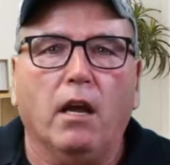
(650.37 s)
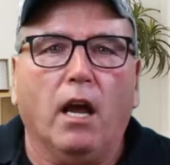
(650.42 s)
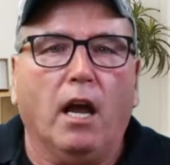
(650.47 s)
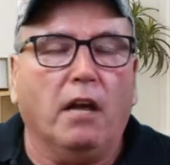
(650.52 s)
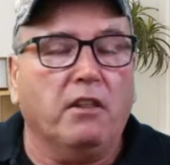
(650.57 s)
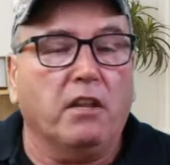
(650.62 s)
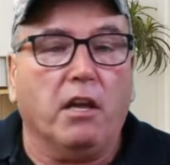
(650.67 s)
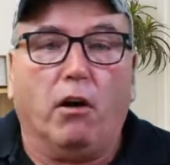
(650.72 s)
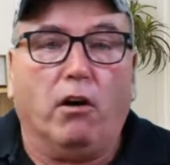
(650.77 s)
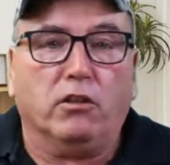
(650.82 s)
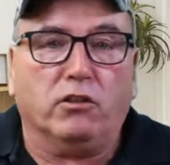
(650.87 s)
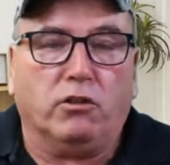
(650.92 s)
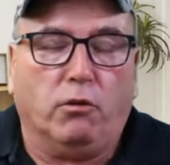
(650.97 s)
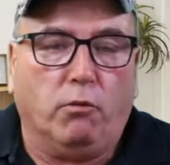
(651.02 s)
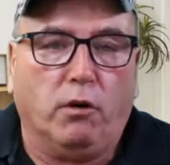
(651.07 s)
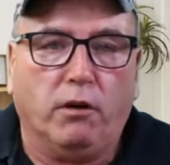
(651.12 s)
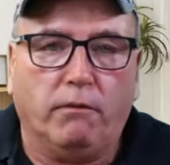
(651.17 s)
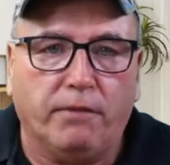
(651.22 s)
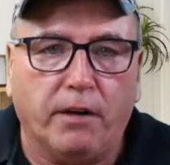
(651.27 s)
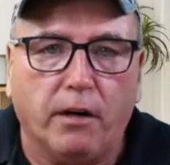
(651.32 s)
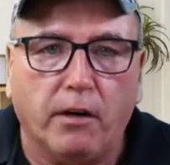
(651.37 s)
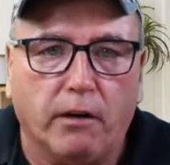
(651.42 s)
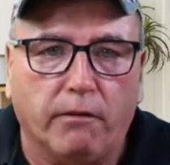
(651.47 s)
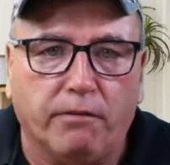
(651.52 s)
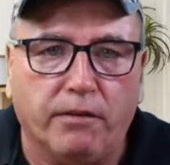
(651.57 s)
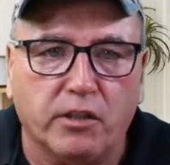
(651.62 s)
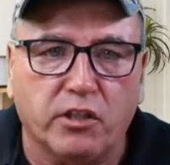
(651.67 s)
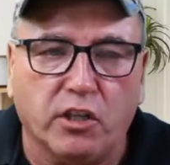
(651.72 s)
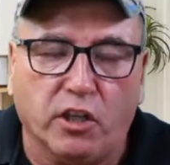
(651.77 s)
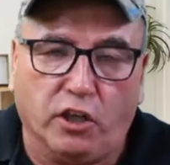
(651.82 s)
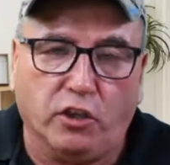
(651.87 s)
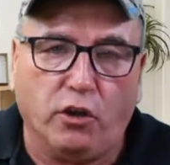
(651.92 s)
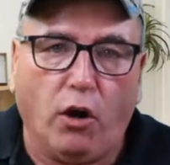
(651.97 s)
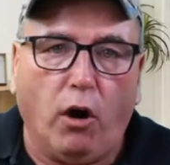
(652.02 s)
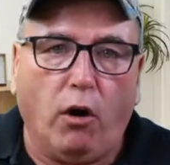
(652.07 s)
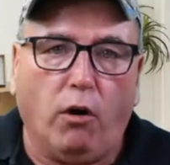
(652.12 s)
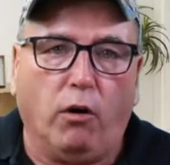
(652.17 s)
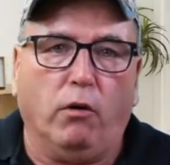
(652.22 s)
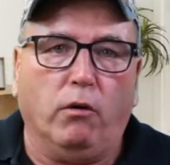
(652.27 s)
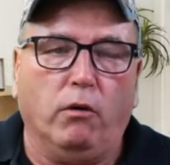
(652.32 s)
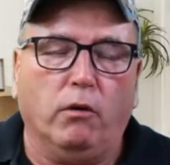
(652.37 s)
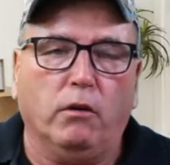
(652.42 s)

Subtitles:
And they also weren't very efficient at all.